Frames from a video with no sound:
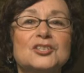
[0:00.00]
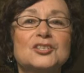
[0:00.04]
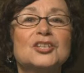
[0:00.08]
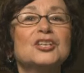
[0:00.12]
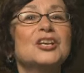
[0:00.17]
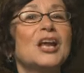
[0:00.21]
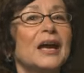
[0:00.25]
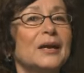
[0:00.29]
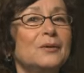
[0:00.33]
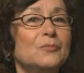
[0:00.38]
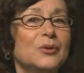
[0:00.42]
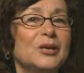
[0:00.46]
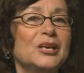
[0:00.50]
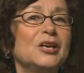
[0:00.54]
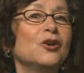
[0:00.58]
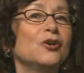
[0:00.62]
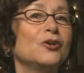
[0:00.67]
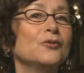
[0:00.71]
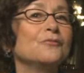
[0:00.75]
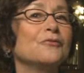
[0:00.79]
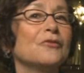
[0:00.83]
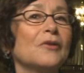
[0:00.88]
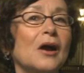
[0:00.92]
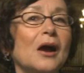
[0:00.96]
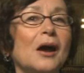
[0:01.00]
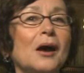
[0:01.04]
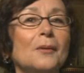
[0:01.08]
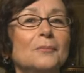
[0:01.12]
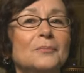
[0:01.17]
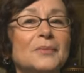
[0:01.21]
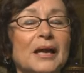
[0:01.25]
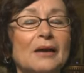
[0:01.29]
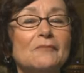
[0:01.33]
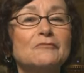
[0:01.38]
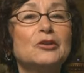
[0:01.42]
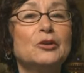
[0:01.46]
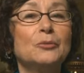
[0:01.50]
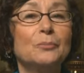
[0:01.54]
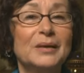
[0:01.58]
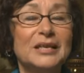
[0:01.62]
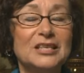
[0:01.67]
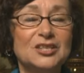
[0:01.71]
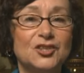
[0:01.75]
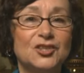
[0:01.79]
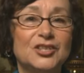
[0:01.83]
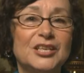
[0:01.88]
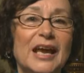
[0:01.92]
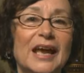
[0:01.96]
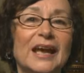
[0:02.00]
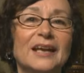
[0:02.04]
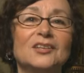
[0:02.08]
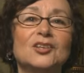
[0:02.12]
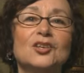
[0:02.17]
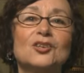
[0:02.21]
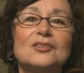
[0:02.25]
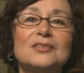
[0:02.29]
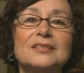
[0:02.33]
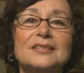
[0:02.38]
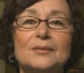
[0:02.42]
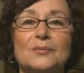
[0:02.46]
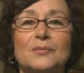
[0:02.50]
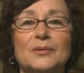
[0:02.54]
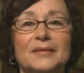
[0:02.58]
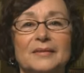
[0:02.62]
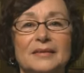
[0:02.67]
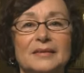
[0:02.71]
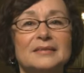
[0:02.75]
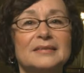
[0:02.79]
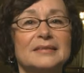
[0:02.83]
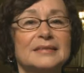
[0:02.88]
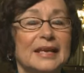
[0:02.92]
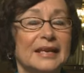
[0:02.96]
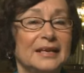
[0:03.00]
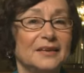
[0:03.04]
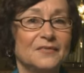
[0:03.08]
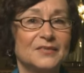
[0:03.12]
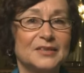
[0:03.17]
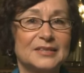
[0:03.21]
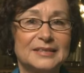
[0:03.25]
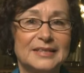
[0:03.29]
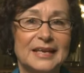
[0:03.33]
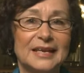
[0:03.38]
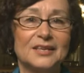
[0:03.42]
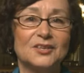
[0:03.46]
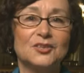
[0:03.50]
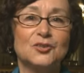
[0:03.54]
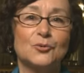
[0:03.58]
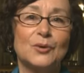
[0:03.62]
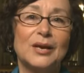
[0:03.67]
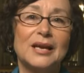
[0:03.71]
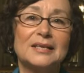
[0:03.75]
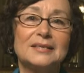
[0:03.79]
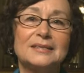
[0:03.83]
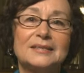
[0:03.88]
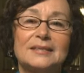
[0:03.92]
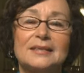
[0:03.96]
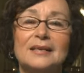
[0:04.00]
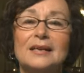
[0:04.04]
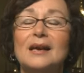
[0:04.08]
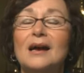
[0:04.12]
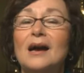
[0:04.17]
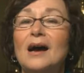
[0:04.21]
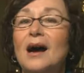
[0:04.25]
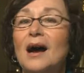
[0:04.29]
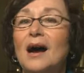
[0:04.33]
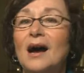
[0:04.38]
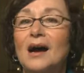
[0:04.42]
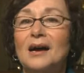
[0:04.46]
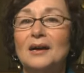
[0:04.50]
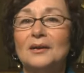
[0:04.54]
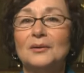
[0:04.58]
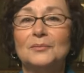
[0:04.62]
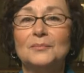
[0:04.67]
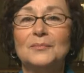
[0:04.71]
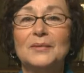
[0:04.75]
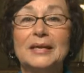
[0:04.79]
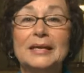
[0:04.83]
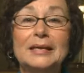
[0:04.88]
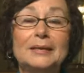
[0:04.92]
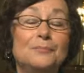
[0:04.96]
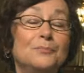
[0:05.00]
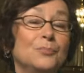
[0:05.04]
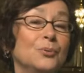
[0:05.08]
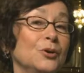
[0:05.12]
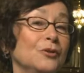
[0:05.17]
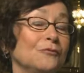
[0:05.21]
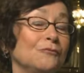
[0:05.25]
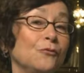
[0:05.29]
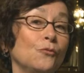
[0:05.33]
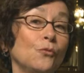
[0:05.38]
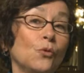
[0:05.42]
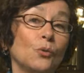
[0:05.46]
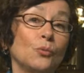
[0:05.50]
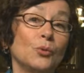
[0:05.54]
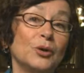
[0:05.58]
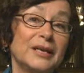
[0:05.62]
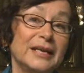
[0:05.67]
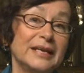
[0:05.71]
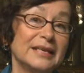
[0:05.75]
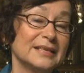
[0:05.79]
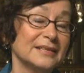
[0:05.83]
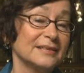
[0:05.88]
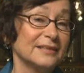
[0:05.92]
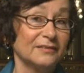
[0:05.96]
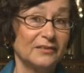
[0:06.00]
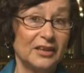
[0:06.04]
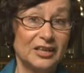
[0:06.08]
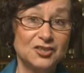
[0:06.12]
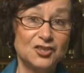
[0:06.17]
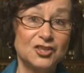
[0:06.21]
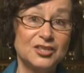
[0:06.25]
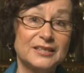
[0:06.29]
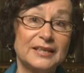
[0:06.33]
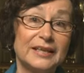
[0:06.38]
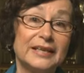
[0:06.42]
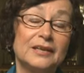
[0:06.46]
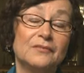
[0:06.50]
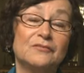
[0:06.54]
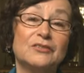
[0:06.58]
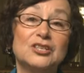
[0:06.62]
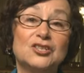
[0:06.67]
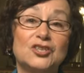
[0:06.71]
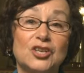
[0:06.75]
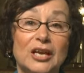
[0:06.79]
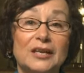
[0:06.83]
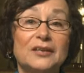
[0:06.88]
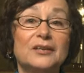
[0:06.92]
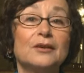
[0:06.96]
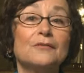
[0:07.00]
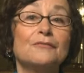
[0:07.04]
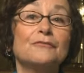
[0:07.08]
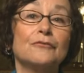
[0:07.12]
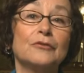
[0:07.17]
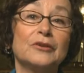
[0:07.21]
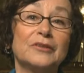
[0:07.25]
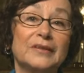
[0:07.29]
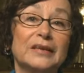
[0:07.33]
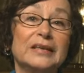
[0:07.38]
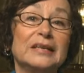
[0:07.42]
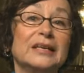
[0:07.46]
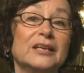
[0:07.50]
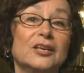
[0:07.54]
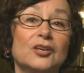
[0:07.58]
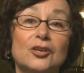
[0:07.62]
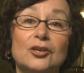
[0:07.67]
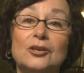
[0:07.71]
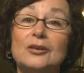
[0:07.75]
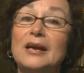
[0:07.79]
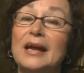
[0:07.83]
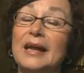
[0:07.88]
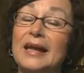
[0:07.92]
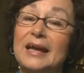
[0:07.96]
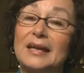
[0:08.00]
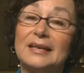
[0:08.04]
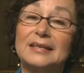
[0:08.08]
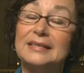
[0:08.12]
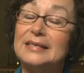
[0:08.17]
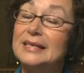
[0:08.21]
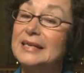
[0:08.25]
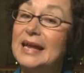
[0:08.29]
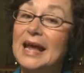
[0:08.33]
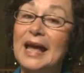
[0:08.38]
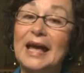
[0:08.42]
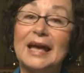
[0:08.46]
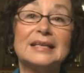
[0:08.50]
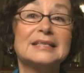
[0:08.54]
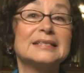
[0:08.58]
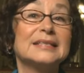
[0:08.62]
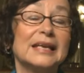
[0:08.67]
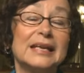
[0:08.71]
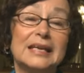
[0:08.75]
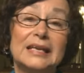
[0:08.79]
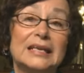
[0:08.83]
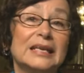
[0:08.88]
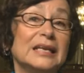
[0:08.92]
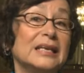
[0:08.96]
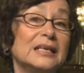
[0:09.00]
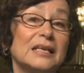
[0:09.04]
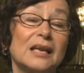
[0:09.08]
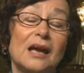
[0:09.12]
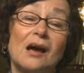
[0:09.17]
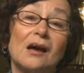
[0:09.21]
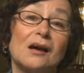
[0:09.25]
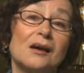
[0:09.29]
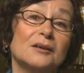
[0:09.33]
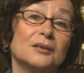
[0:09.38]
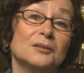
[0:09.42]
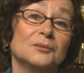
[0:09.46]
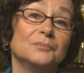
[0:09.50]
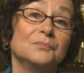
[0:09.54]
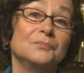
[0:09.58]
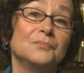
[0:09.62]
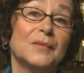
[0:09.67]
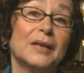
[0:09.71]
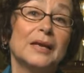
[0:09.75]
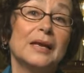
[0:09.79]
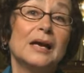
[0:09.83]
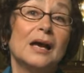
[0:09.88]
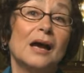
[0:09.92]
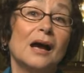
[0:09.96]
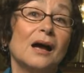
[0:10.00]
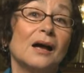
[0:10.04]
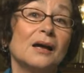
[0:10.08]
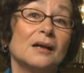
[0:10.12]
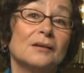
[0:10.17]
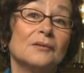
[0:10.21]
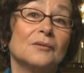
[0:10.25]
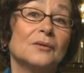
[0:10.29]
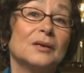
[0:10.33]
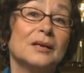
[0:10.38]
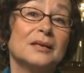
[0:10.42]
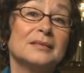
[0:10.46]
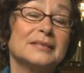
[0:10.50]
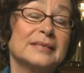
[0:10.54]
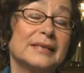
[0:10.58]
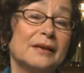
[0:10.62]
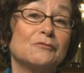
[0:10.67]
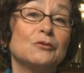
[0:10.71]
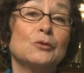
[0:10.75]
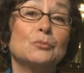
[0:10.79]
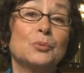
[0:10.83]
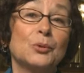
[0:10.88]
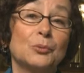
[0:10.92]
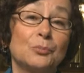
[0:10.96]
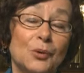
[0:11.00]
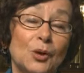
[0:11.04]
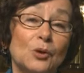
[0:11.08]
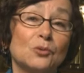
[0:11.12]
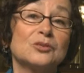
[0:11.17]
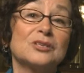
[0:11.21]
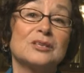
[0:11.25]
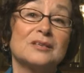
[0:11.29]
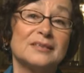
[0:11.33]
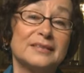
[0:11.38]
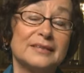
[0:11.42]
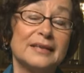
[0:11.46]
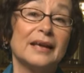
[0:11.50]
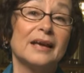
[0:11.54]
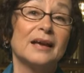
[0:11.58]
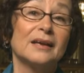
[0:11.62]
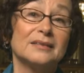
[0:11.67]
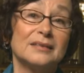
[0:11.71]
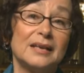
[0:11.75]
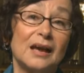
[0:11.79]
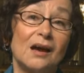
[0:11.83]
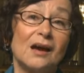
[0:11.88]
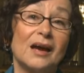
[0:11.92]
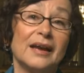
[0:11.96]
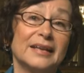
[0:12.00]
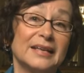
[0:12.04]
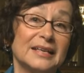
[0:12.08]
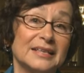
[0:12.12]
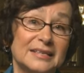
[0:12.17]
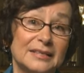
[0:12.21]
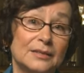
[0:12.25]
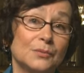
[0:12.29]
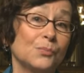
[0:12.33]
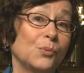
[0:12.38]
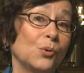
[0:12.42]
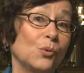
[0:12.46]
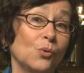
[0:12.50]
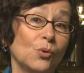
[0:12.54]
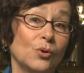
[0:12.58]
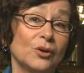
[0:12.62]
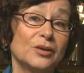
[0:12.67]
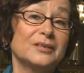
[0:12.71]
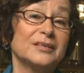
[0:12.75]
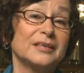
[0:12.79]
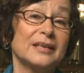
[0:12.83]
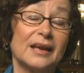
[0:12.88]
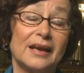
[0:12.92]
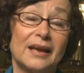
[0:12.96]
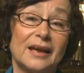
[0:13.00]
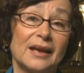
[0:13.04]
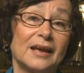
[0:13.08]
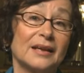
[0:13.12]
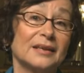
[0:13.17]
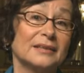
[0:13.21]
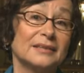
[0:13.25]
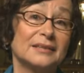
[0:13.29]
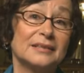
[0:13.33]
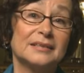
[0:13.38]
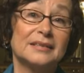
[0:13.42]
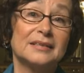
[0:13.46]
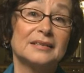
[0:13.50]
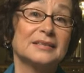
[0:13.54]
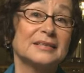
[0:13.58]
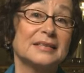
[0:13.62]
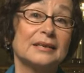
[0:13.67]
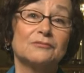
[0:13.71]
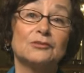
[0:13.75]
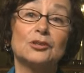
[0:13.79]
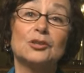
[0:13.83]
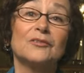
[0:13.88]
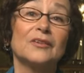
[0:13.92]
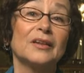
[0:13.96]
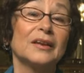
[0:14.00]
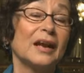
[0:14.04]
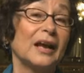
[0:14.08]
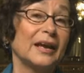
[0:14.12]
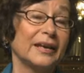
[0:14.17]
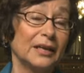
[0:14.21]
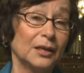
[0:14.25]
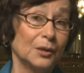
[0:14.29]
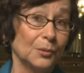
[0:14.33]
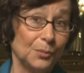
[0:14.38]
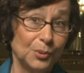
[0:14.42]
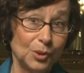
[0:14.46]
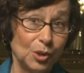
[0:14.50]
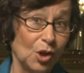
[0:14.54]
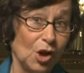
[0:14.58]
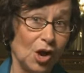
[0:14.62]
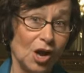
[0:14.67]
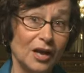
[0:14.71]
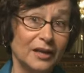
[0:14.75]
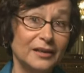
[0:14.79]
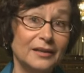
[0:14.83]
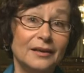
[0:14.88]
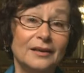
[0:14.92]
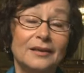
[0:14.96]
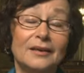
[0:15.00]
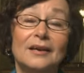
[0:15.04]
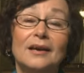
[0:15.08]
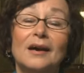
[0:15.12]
Tonight we heard from Governor Mitch Daniels with the State of the State address. Um, he put forward his legislative agenda for the year and he has in it um, uh, uh, several proposals that I can support and several that I can applaud.